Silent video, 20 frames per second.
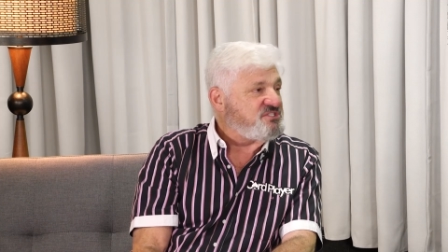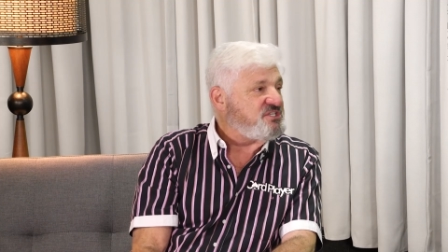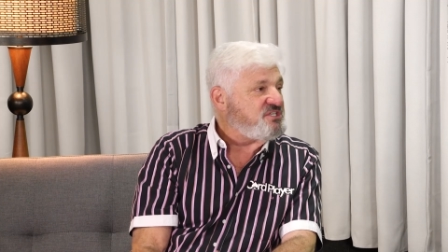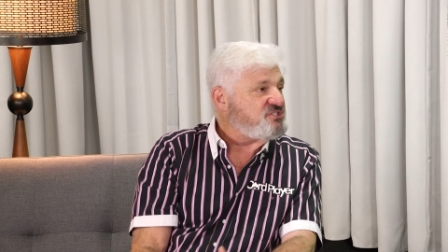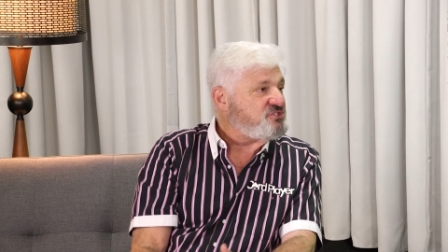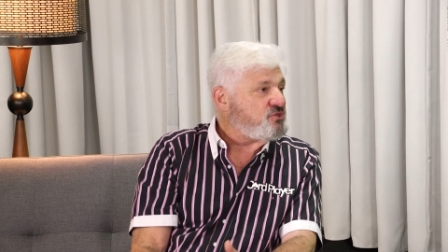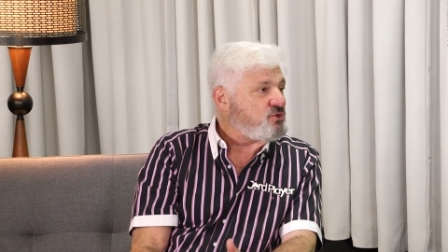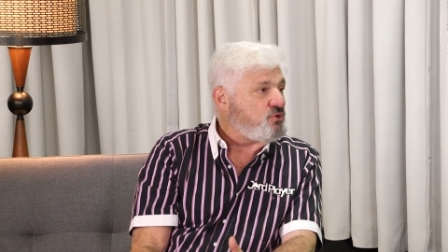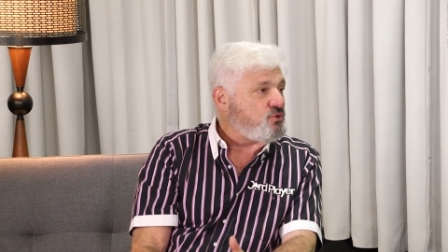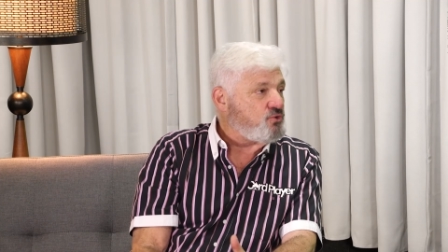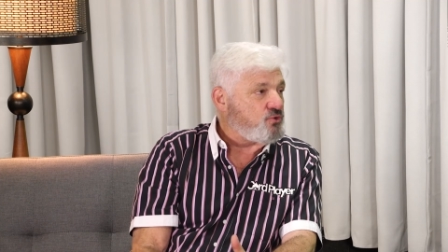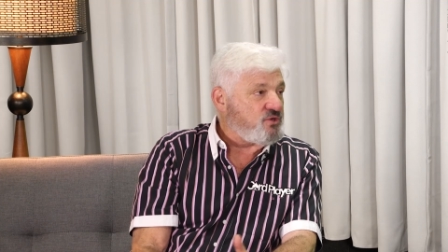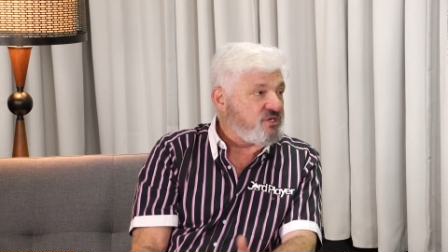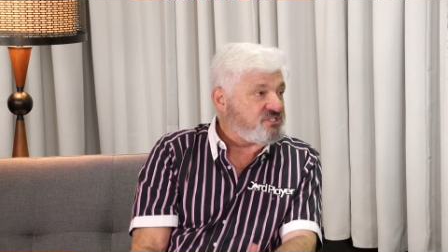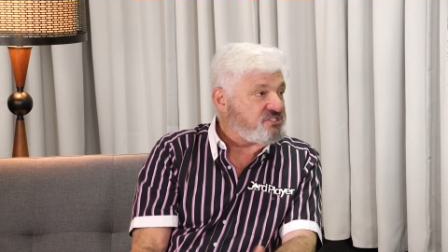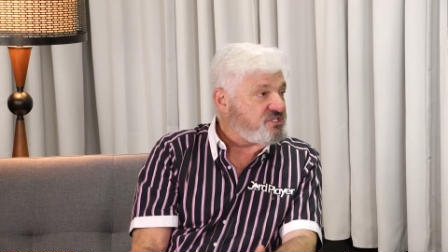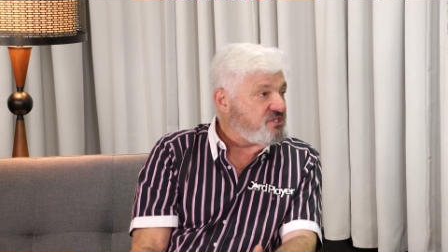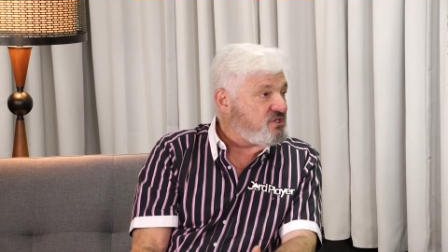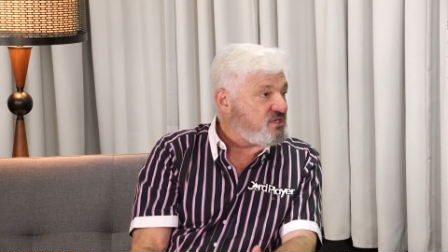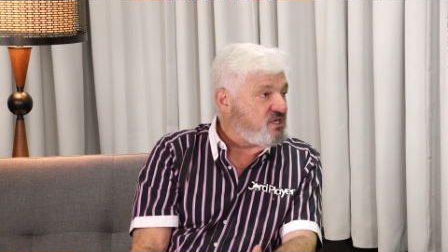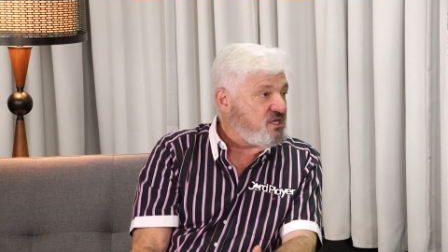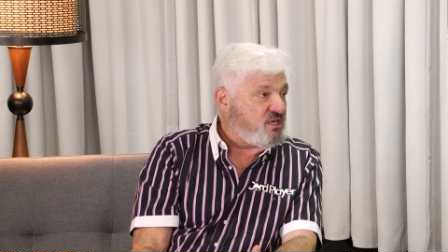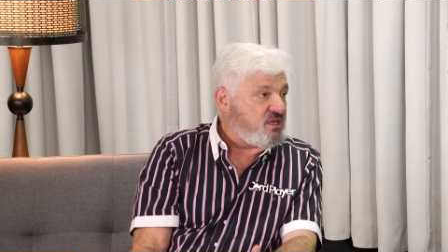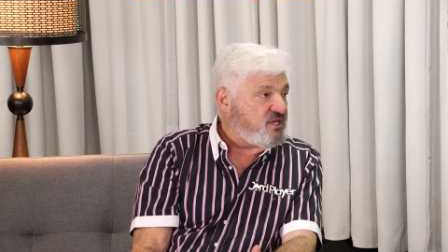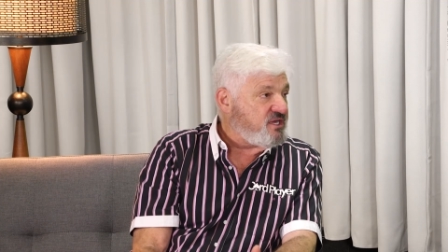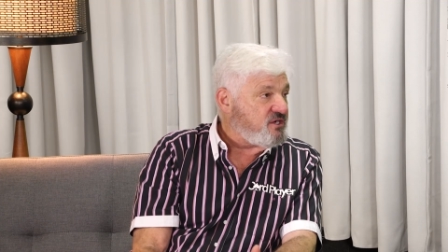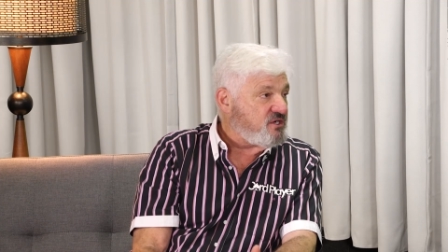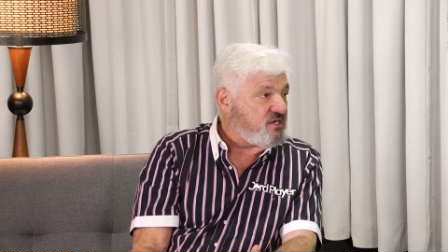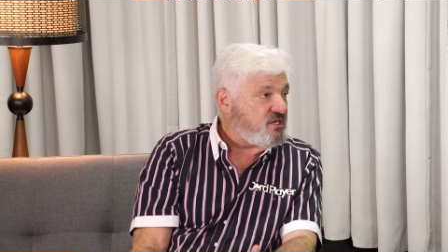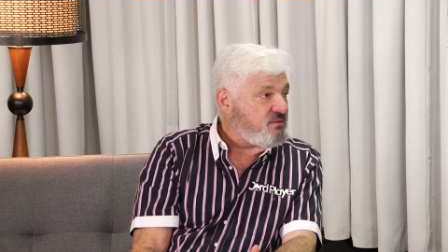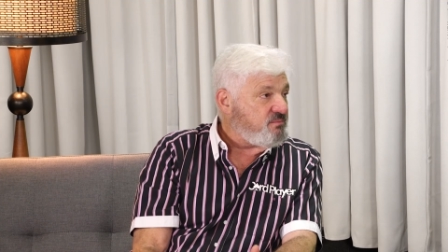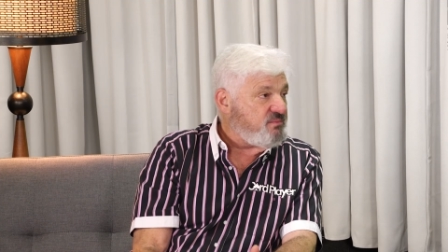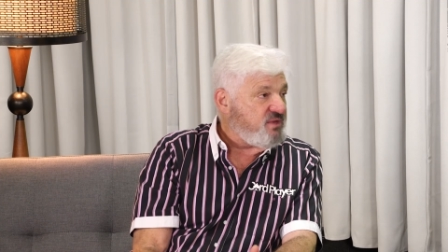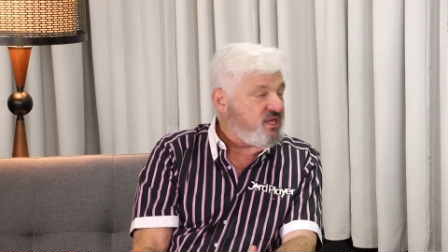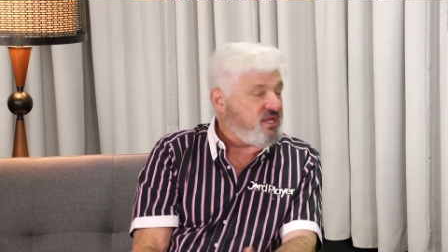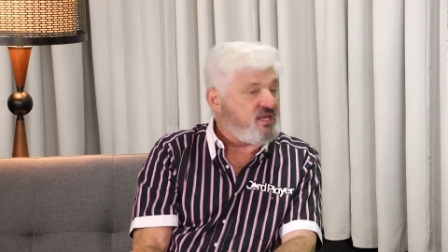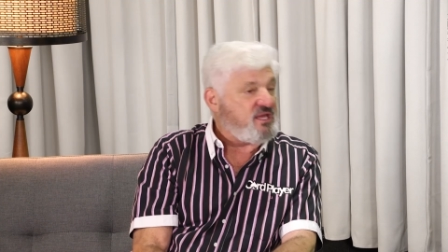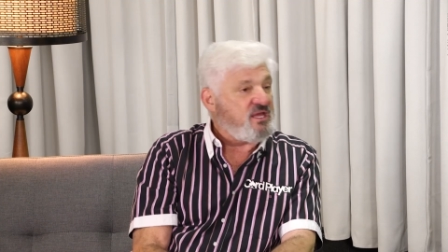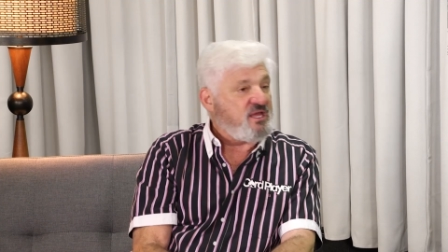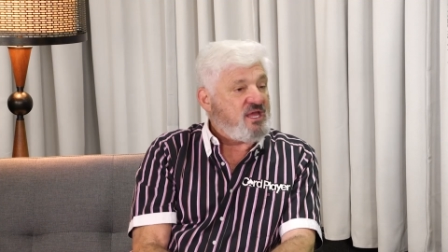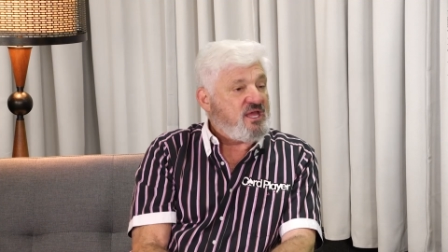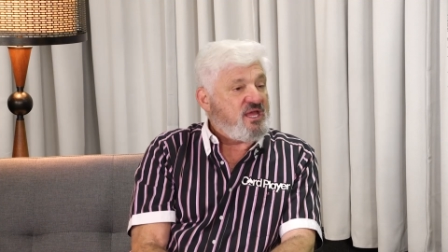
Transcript: just crystal clear to me.